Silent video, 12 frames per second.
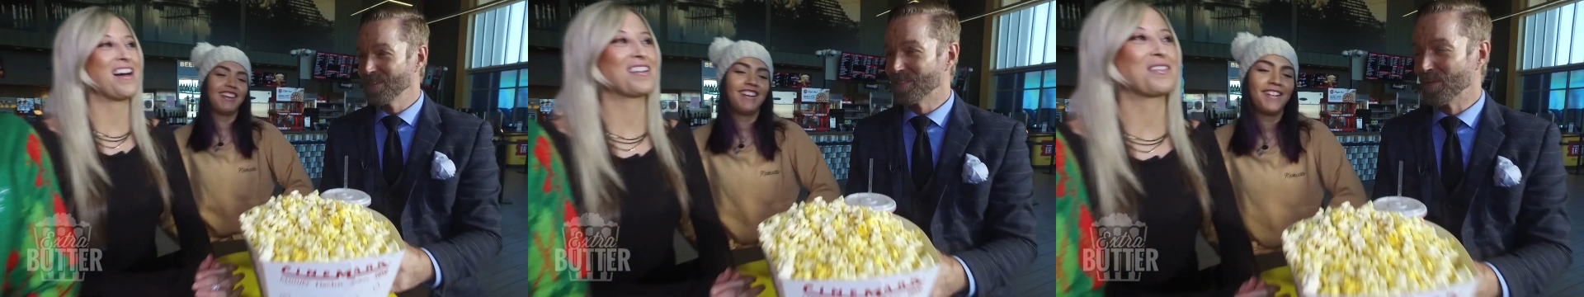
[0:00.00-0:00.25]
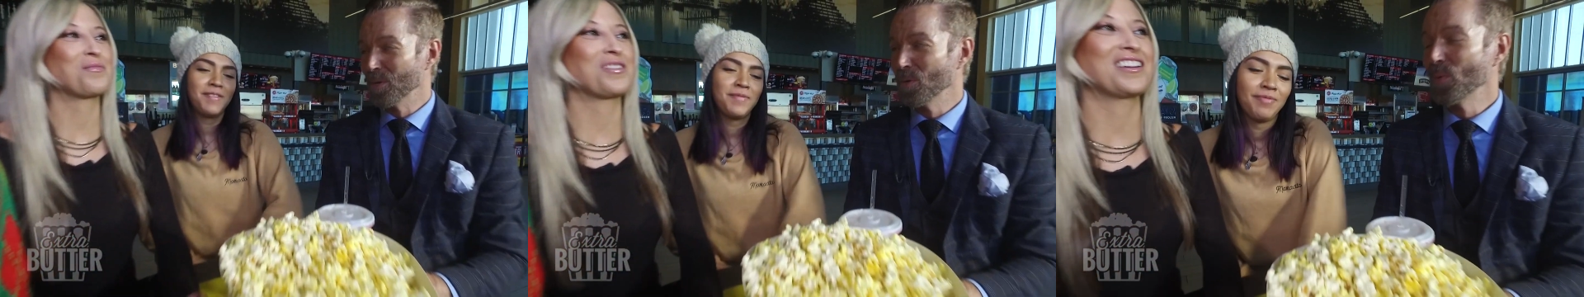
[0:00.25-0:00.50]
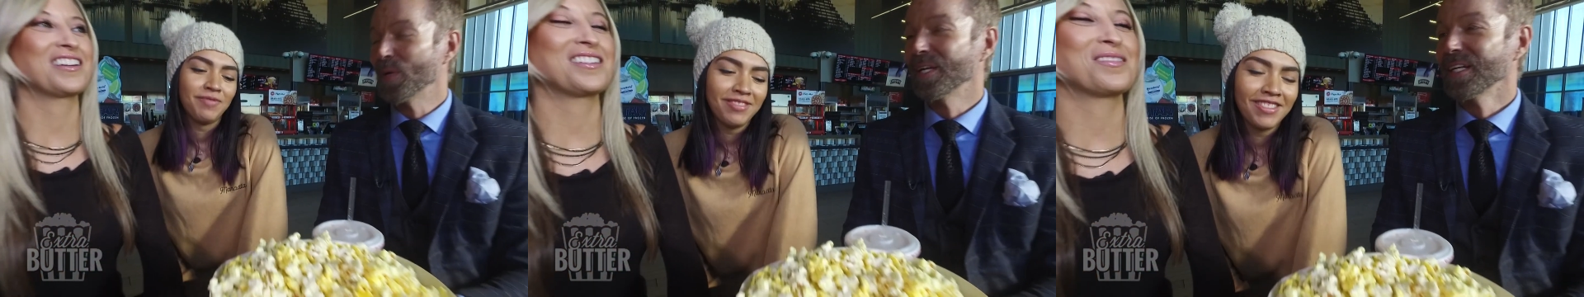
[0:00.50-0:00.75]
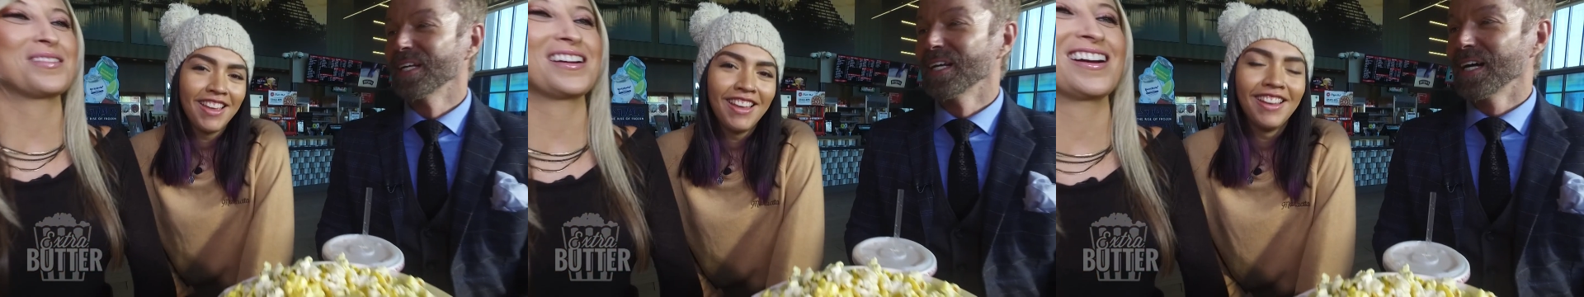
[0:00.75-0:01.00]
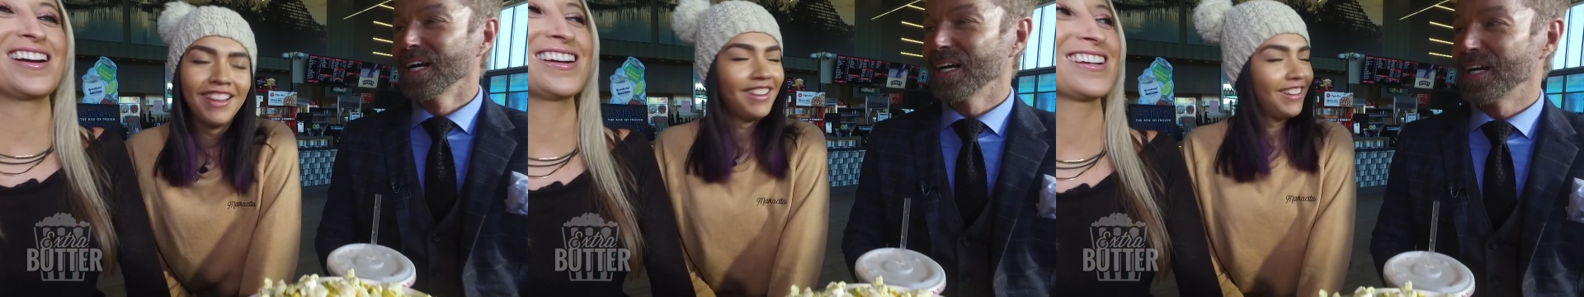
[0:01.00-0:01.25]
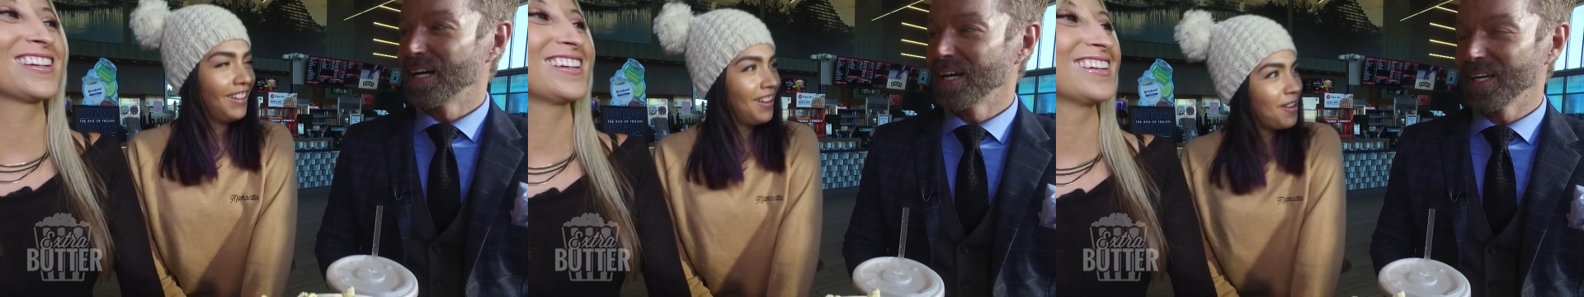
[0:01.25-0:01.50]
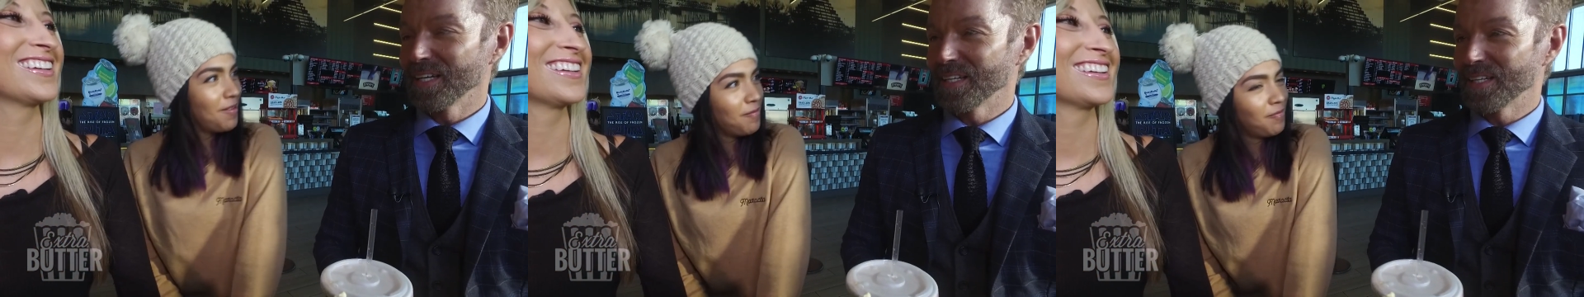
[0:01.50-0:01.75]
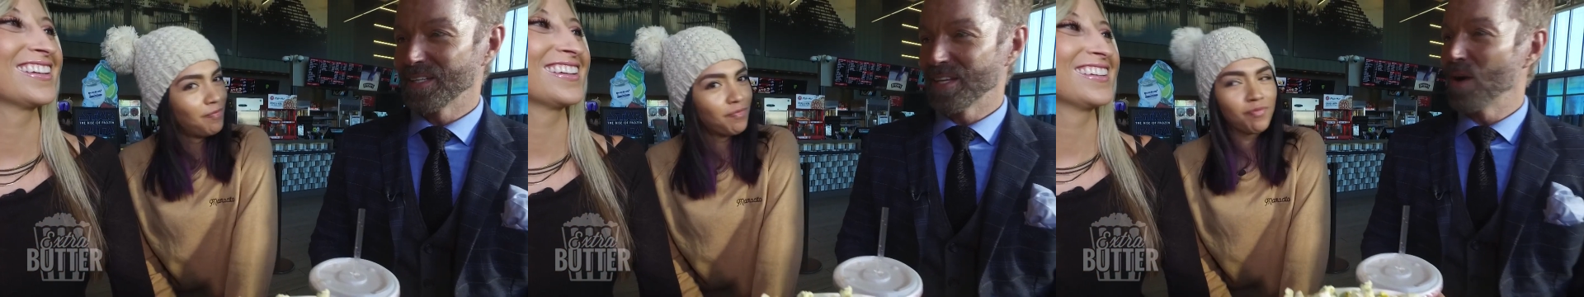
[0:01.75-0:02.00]
Speaker 1: we doing? Uh, wacka,
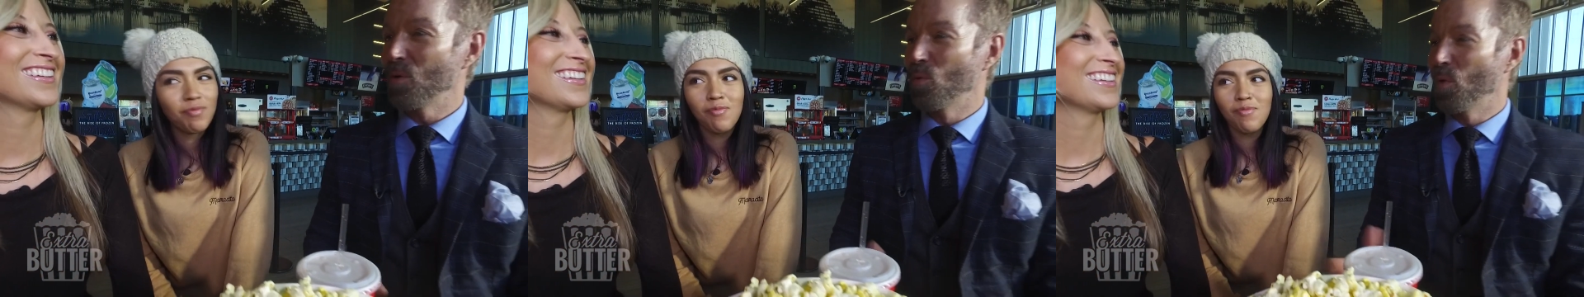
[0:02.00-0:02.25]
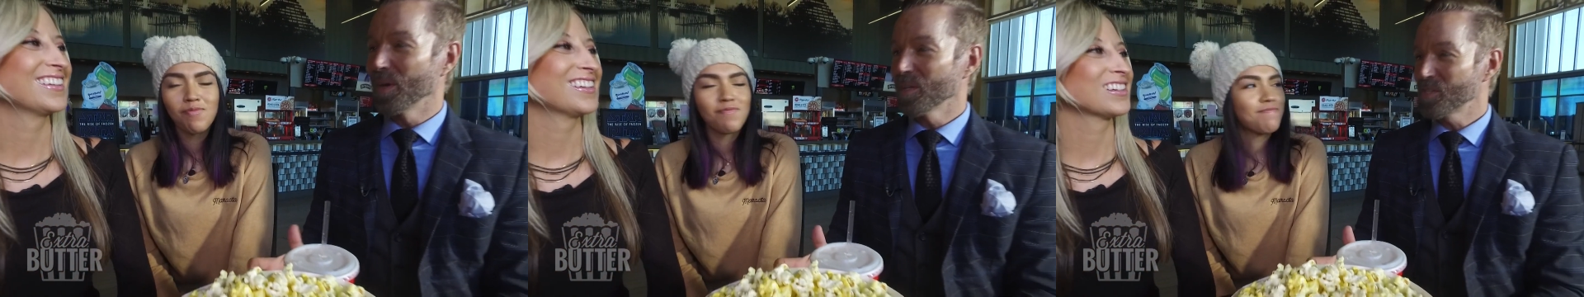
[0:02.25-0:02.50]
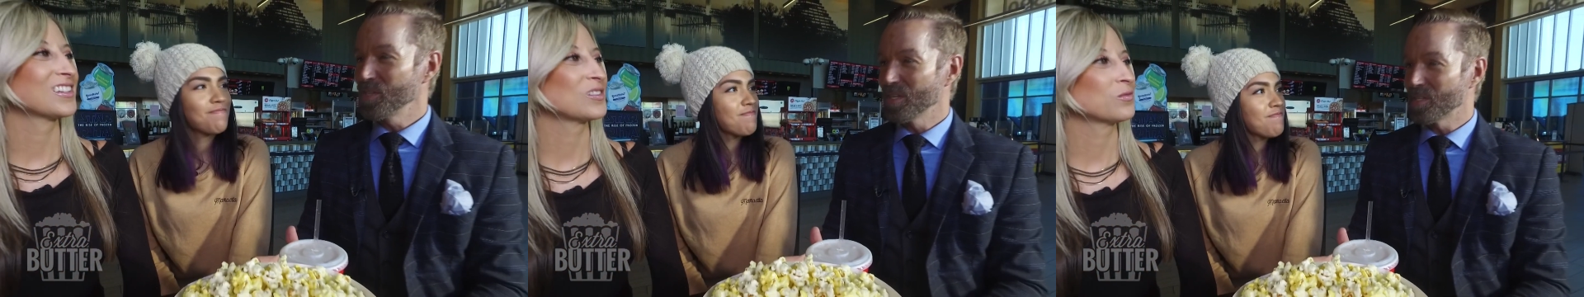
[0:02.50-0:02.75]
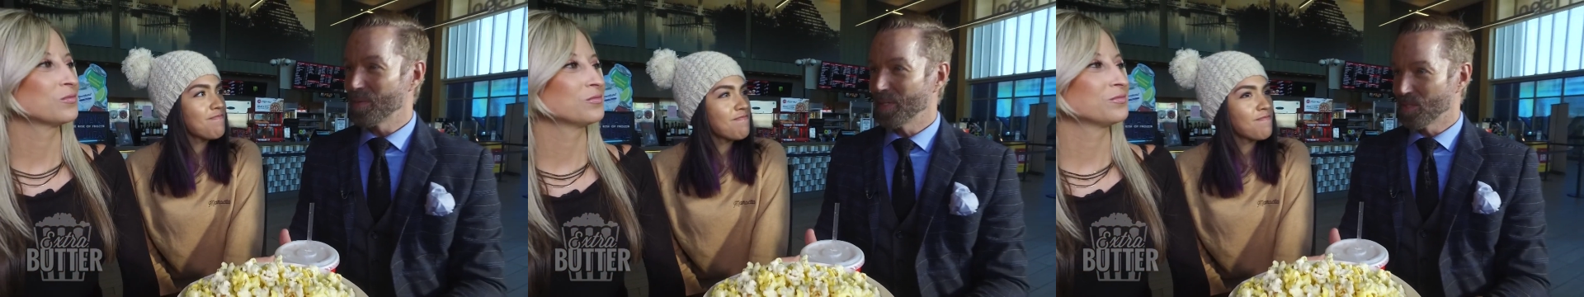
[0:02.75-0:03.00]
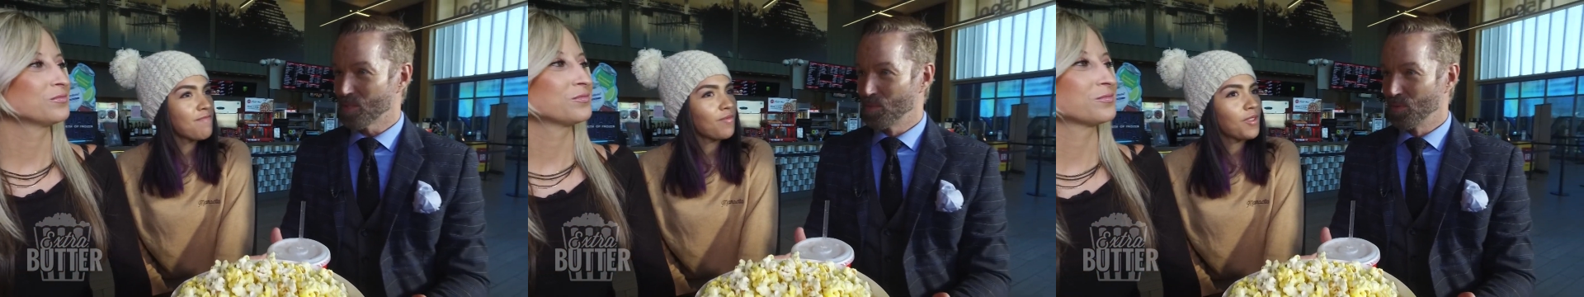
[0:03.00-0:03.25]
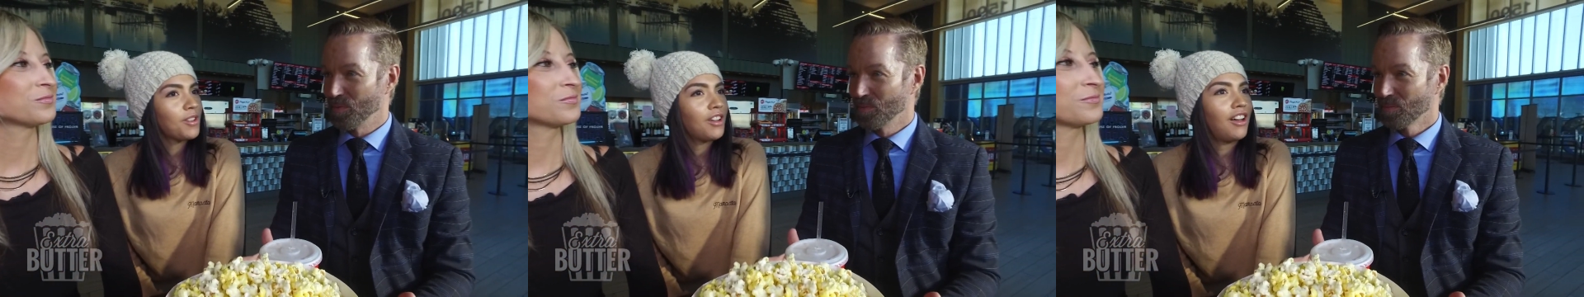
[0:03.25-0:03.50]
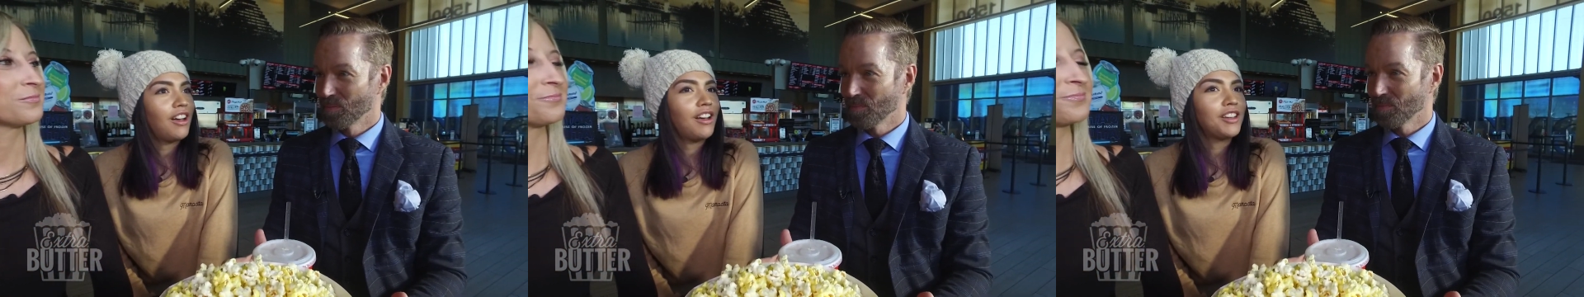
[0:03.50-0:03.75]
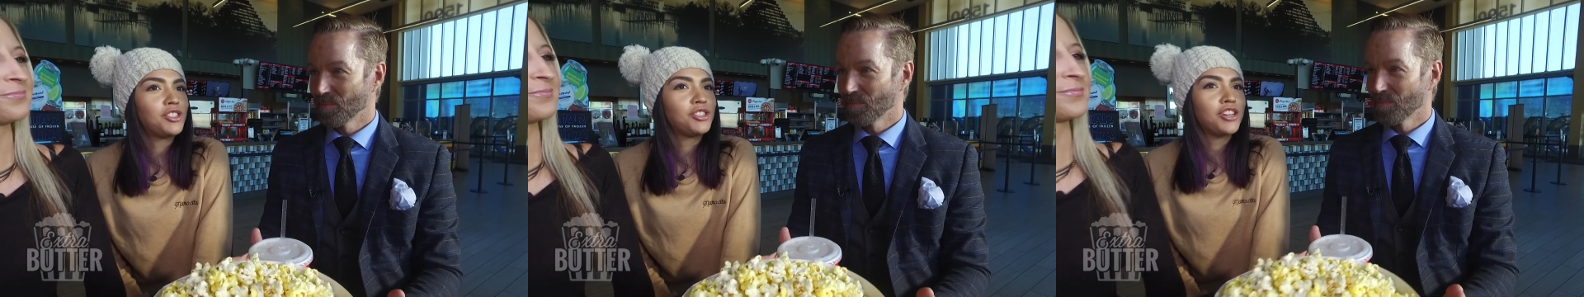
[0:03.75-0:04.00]
wacka, wacka. Yeah, what else stands about this movie? Uh,
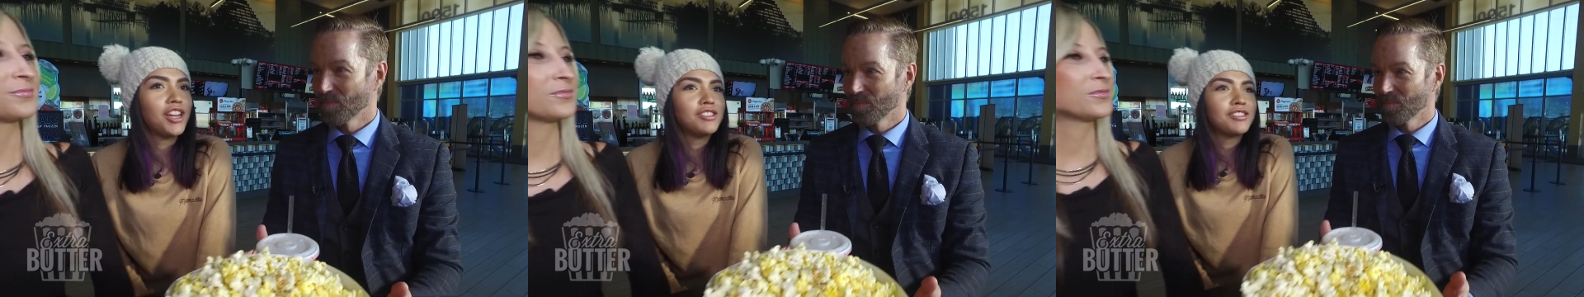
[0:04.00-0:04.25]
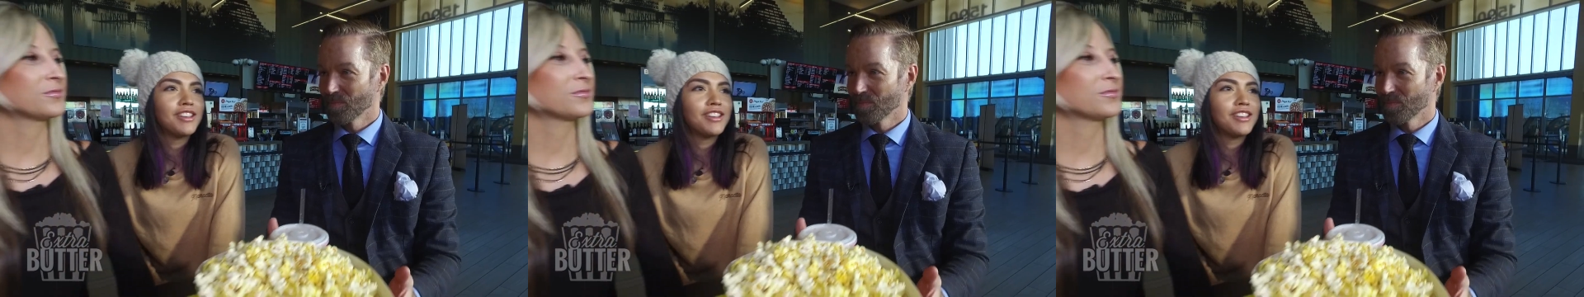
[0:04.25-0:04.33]
uh,